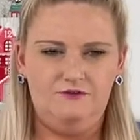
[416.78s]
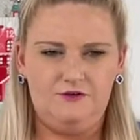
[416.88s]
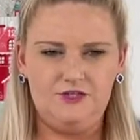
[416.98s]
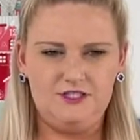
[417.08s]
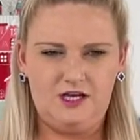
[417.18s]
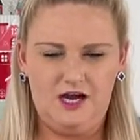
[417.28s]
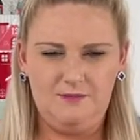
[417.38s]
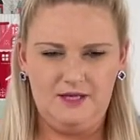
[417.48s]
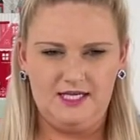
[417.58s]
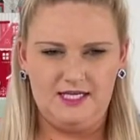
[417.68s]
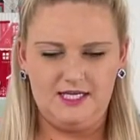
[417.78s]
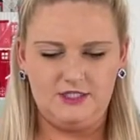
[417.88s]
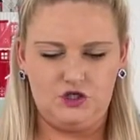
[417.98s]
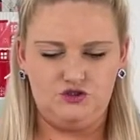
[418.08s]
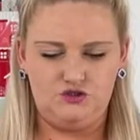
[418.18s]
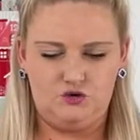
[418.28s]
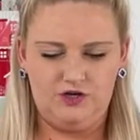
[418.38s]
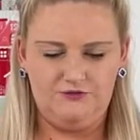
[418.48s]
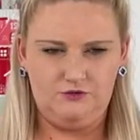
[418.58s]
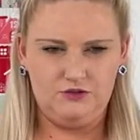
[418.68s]
First up is
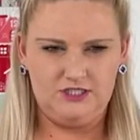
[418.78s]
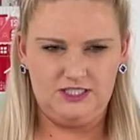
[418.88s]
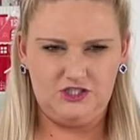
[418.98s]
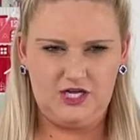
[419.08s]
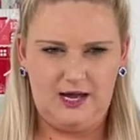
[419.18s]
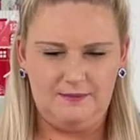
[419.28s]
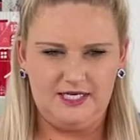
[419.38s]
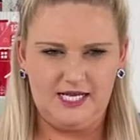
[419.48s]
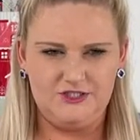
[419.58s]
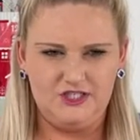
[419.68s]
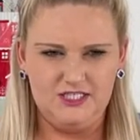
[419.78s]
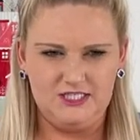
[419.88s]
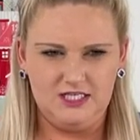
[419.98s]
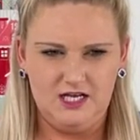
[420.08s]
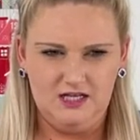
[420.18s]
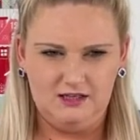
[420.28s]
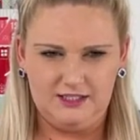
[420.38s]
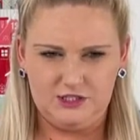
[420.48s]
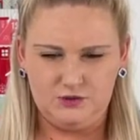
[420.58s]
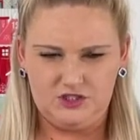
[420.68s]
Joyful Stitch Combinations.
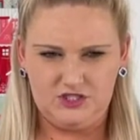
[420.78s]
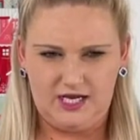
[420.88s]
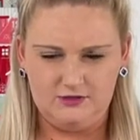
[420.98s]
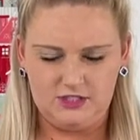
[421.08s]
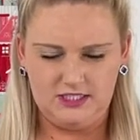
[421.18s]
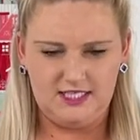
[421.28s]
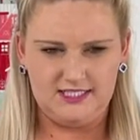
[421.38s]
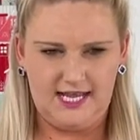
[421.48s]
Let's switch down to the